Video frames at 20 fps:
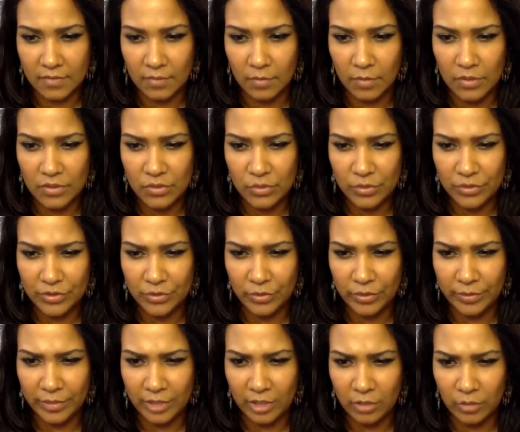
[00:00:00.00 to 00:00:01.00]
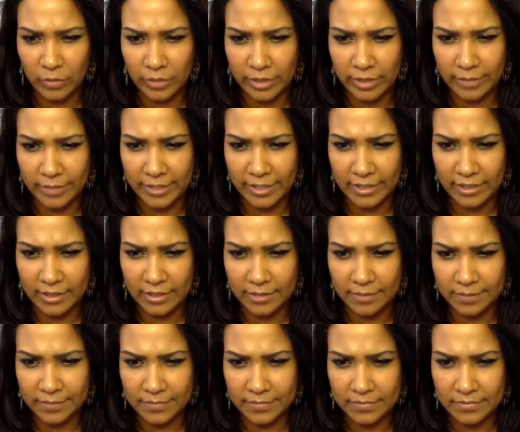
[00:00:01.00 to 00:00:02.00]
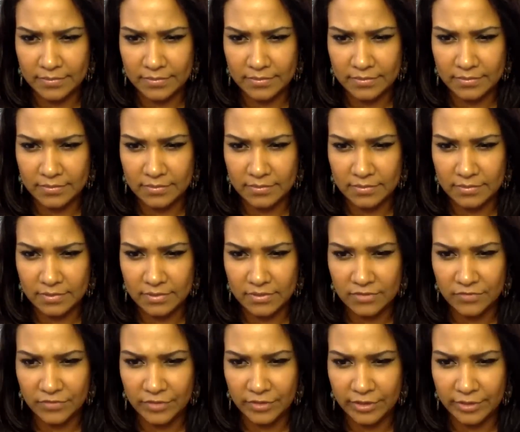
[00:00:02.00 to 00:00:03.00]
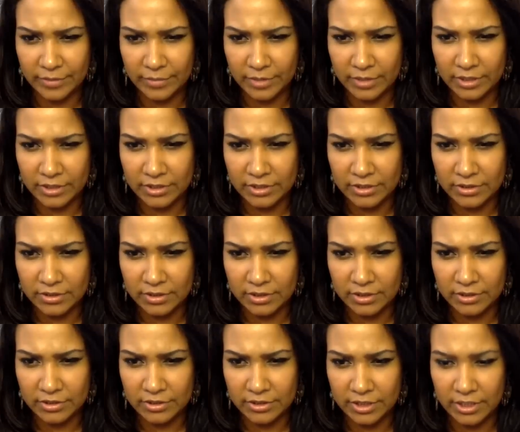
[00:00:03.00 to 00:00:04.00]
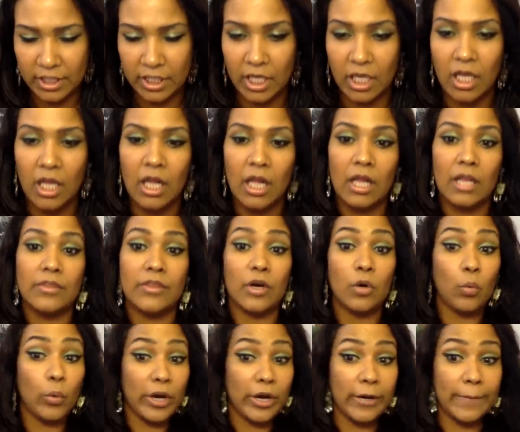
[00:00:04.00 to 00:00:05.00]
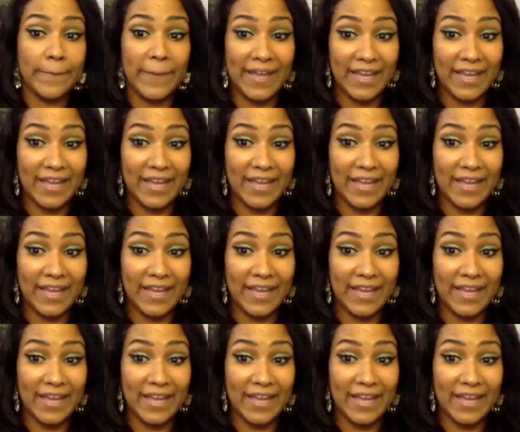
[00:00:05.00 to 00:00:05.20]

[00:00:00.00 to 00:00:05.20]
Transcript: most wealthy women aren't wearing makeup. It's very much understood. Yeah, they're wearing